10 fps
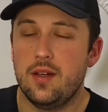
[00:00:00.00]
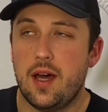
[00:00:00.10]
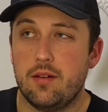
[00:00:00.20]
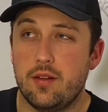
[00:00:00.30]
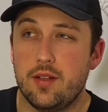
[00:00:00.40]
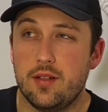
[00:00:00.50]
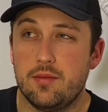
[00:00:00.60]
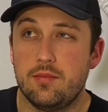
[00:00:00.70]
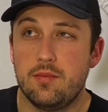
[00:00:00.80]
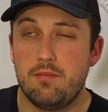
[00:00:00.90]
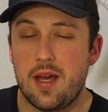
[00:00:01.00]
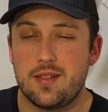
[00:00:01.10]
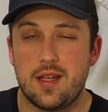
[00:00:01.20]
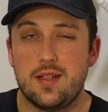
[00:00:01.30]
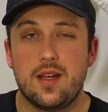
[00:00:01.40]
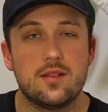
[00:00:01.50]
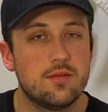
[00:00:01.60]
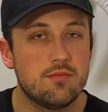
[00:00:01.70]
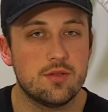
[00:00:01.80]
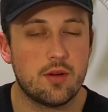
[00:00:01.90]
out of the past 8 days,
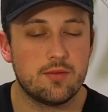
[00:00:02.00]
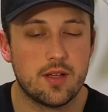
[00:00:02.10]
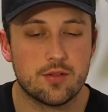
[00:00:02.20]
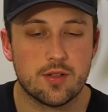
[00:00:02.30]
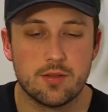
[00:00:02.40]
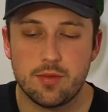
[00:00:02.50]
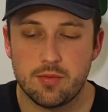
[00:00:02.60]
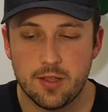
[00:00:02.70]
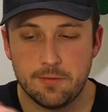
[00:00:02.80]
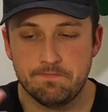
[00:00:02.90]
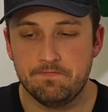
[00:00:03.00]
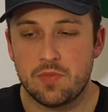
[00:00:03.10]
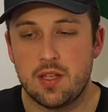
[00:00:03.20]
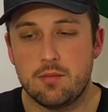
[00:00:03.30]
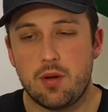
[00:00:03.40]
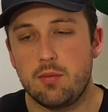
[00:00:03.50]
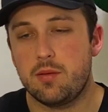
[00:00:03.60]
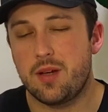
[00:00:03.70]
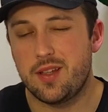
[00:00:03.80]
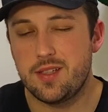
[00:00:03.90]
12 days Christmas beer, probably
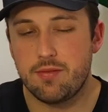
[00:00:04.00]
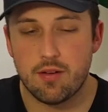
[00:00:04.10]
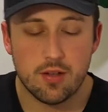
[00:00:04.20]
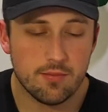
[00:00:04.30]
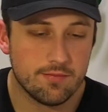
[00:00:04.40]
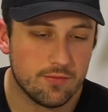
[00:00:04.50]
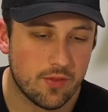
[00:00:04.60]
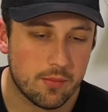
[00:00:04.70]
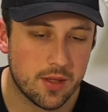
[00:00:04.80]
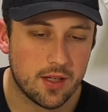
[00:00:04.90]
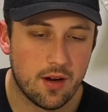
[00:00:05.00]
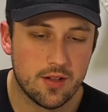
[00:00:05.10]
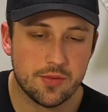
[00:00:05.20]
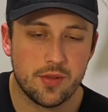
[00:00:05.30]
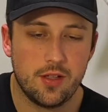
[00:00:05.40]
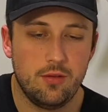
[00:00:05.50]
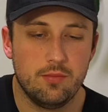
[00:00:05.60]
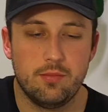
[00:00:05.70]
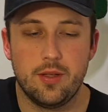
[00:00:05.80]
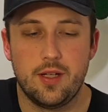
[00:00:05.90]
my least favorite. If I'm being honest with you,
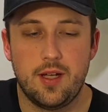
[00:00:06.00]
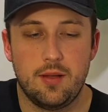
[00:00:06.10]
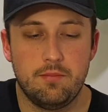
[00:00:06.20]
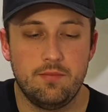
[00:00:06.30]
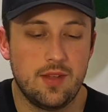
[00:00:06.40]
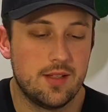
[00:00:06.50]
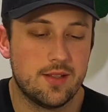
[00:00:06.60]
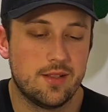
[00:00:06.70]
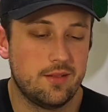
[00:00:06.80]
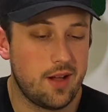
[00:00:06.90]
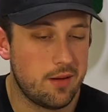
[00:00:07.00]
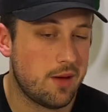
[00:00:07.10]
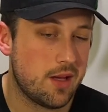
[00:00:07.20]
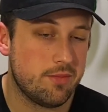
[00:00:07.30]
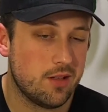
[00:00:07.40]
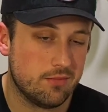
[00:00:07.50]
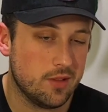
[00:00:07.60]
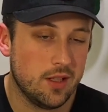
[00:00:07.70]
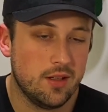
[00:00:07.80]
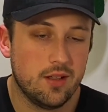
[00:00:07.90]
but it's still not a bad beer,
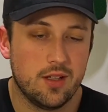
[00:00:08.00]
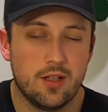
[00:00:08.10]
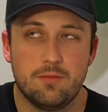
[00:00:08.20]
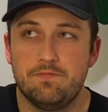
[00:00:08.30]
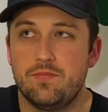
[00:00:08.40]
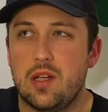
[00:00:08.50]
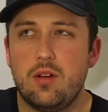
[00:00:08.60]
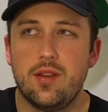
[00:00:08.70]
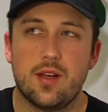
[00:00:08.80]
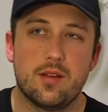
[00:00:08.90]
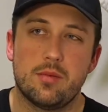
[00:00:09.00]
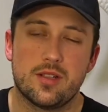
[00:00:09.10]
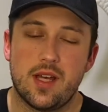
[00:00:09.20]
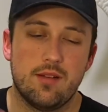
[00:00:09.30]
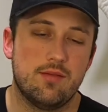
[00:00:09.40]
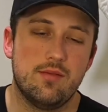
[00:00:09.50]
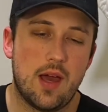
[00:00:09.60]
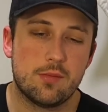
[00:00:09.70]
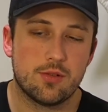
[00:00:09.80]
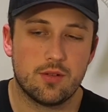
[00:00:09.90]
you know. And all the other beers, I've
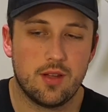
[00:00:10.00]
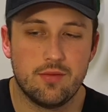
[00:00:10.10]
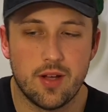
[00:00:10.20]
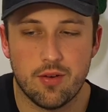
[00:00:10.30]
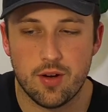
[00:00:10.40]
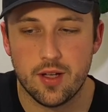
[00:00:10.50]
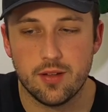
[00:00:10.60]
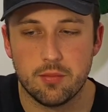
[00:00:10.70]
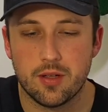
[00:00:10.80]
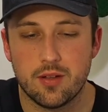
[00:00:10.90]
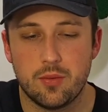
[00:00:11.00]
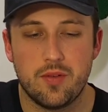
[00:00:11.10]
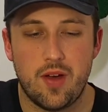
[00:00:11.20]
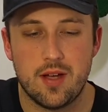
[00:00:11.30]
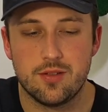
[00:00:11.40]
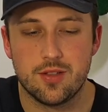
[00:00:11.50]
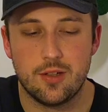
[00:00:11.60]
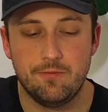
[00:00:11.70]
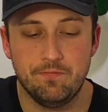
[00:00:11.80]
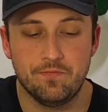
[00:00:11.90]
absolutely loved every other beer that we've had.
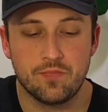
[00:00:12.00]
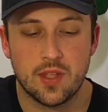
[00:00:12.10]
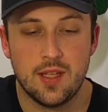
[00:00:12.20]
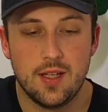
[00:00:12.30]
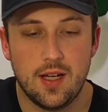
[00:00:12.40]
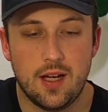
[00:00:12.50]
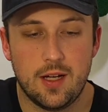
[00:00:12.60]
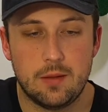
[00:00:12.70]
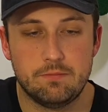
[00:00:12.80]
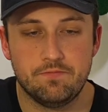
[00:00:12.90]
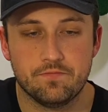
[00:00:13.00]
So, um,